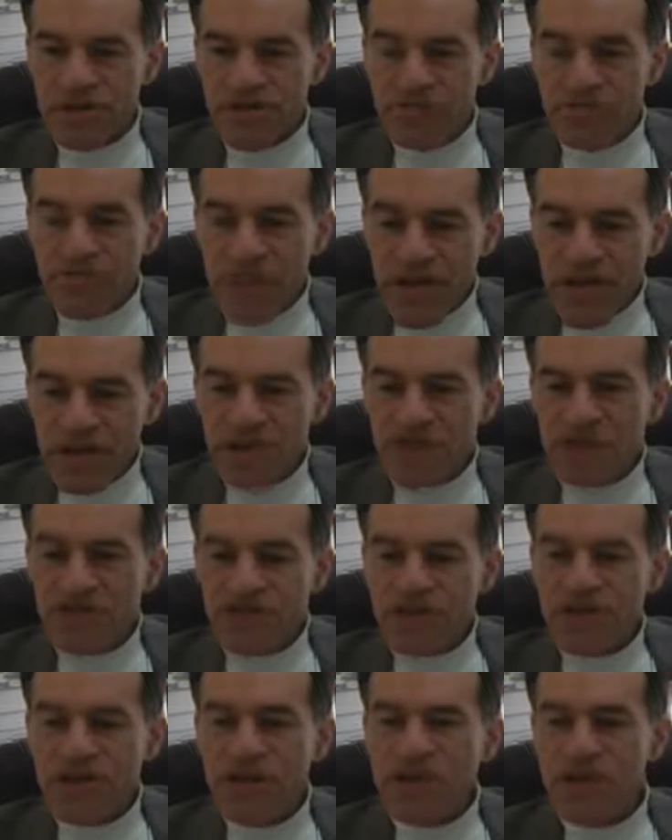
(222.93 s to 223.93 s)
many
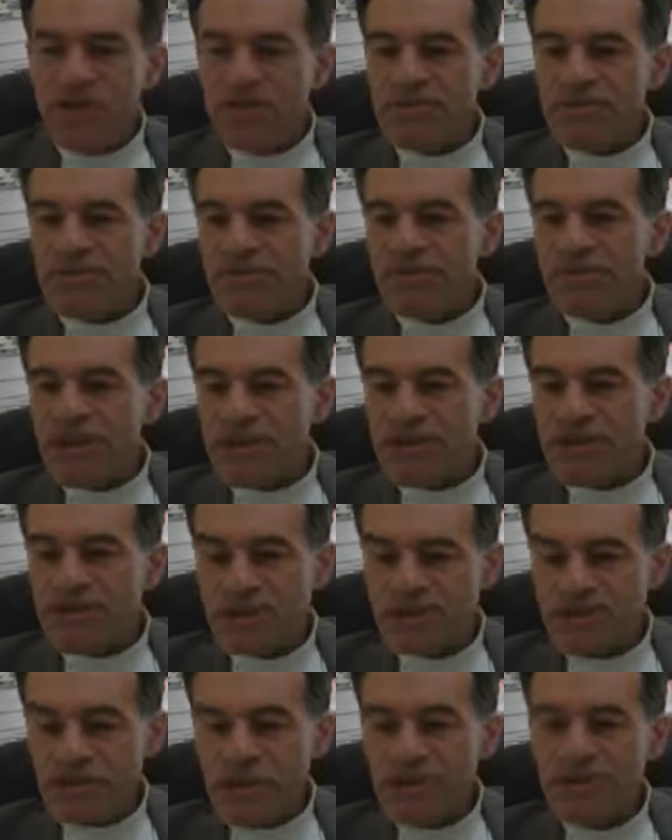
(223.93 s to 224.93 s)
of the
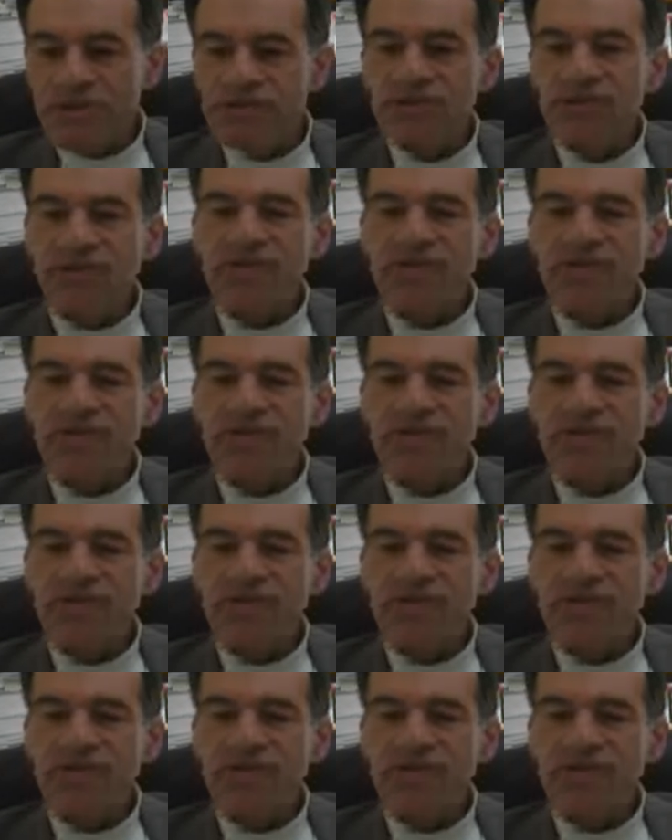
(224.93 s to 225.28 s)
activities that